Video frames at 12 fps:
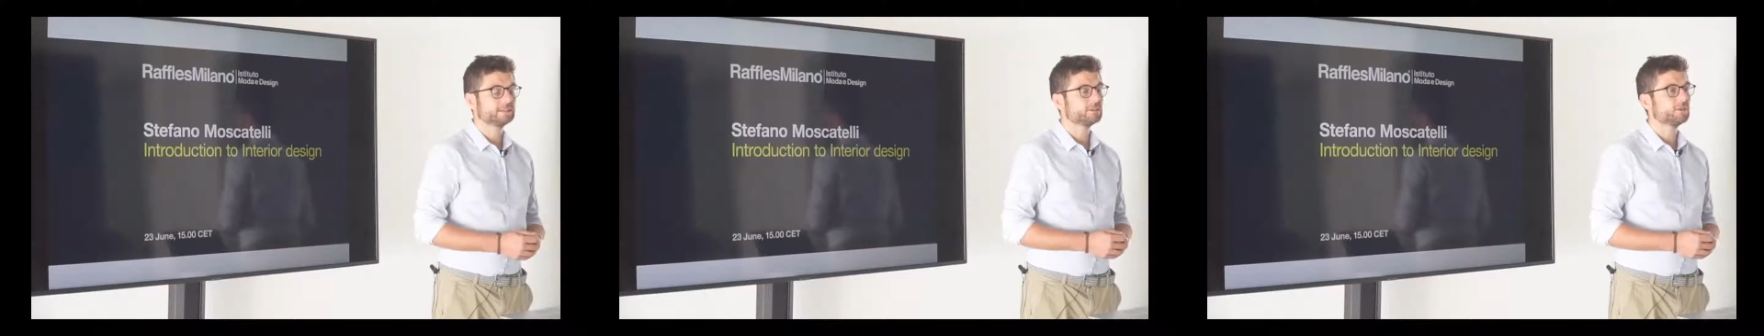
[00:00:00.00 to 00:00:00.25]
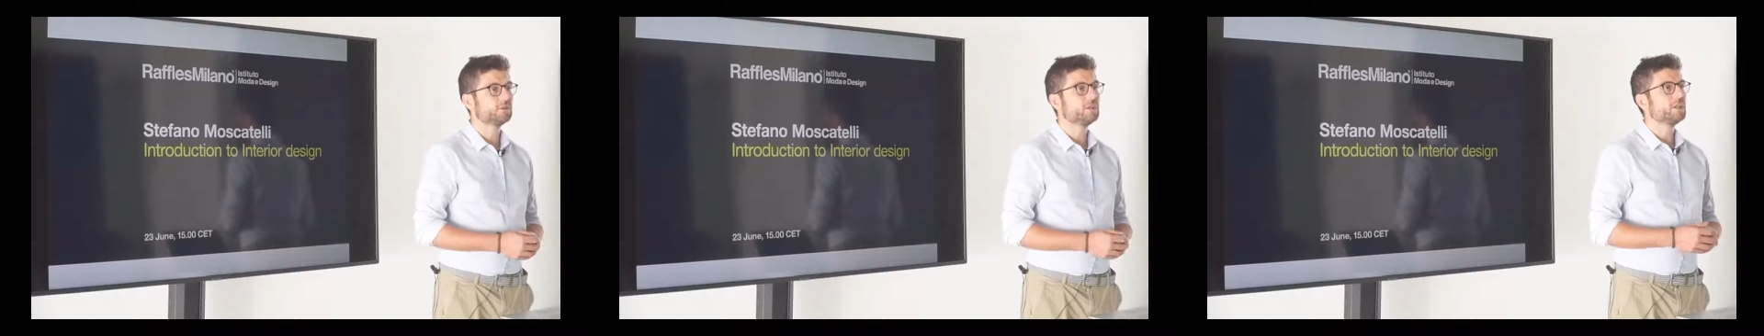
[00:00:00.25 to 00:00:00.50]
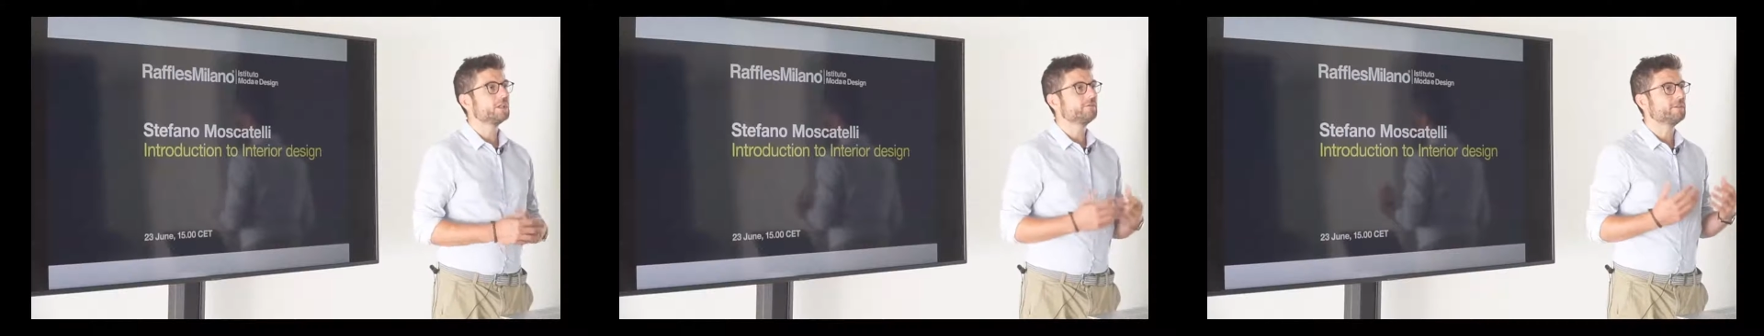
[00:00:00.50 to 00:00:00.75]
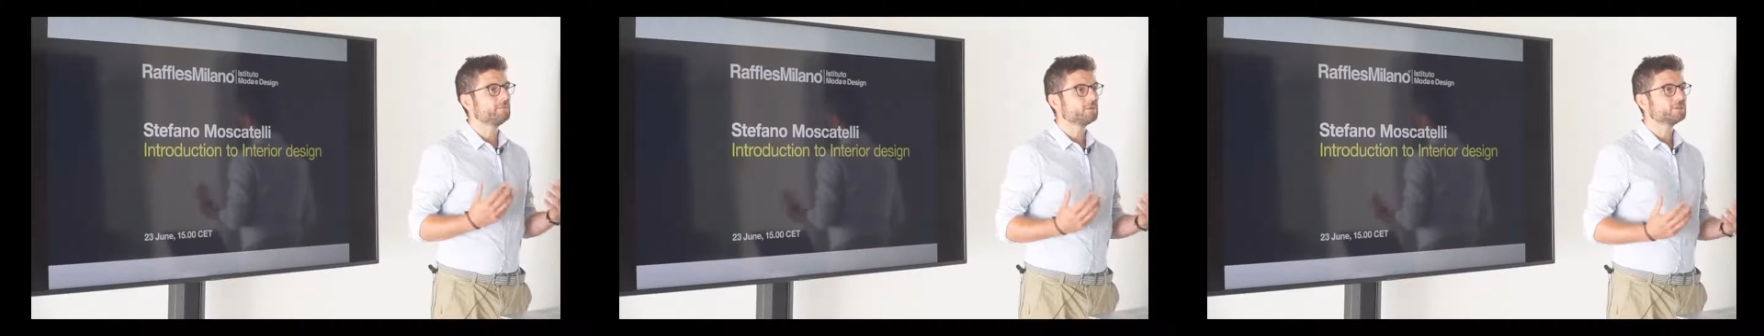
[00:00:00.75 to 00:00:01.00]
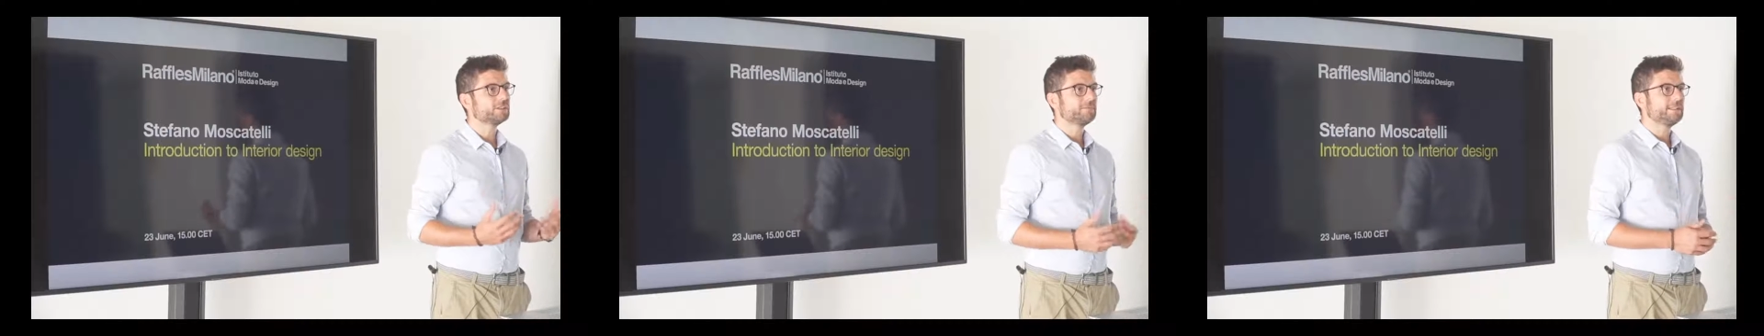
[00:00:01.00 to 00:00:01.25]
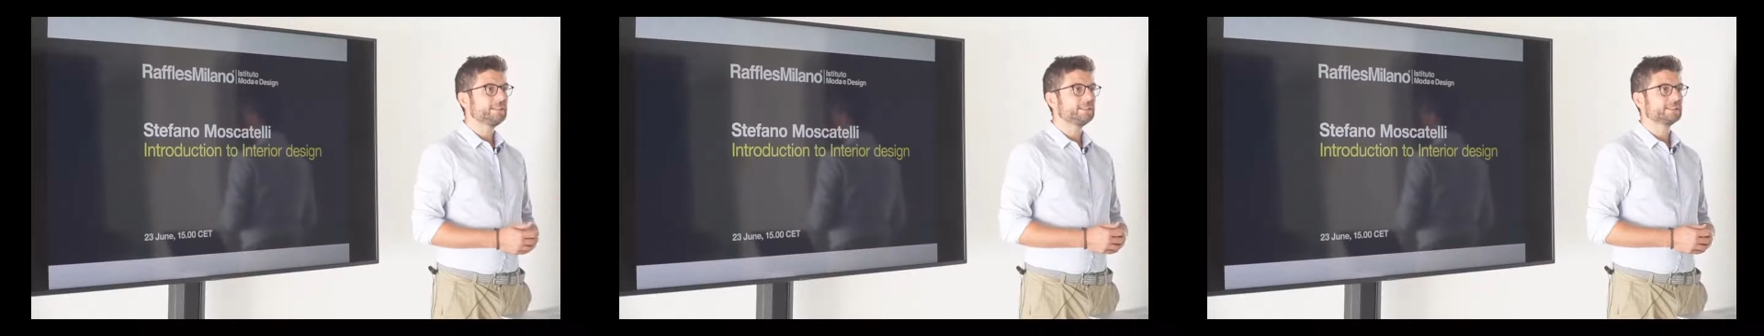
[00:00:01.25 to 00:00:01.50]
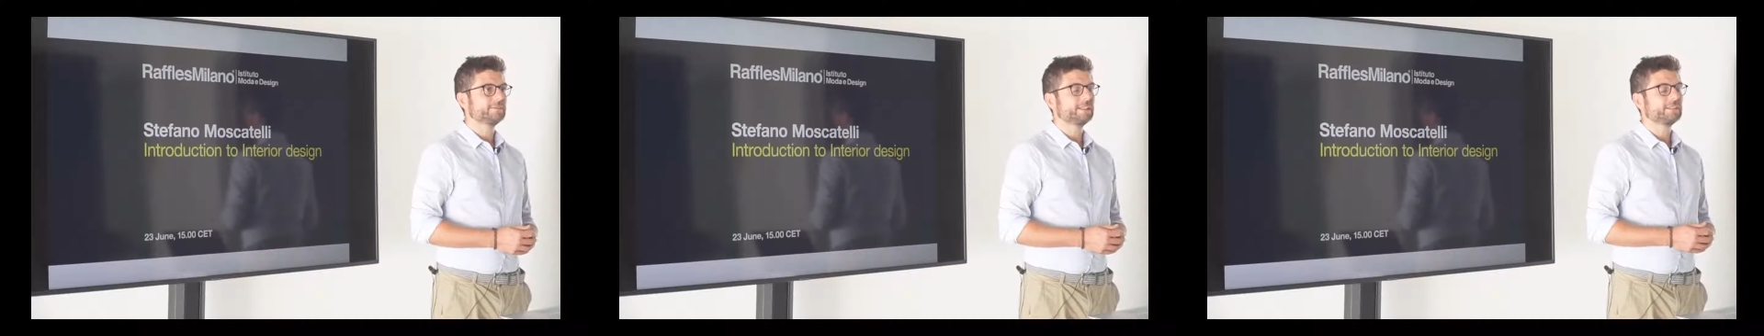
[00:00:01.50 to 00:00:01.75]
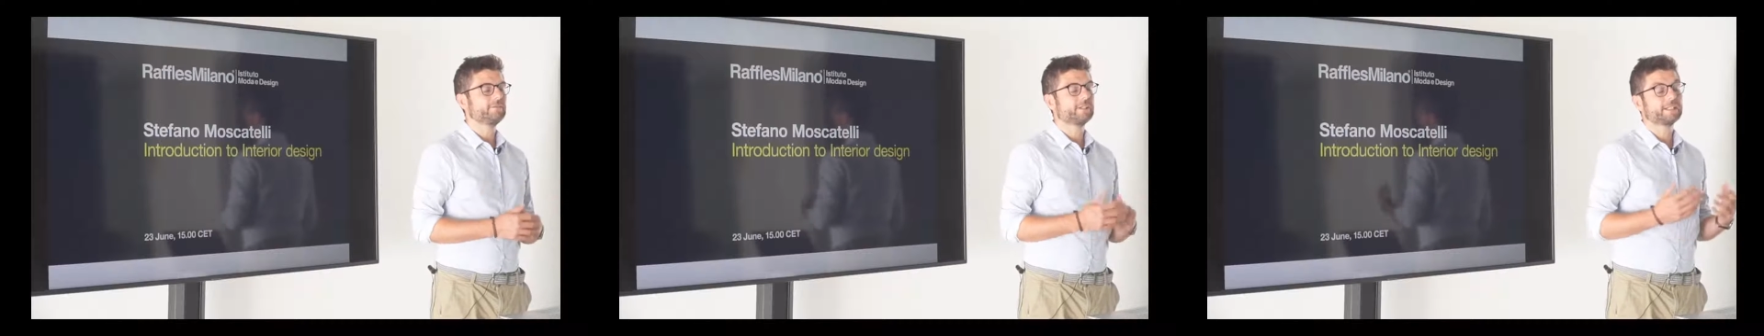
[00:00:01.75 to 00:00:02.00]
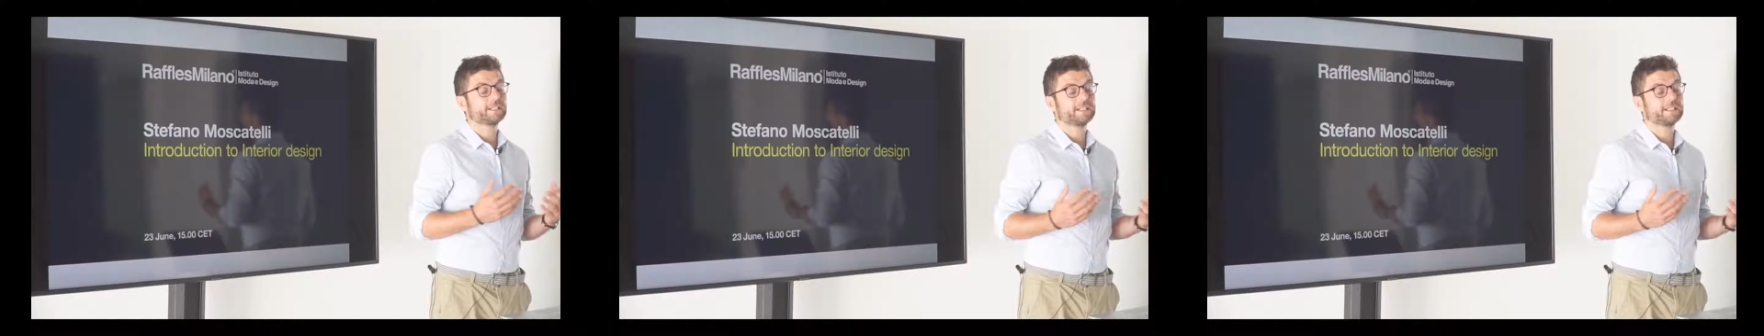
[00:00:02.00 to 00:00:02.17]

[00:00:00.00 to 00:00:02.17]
So the possibilities that there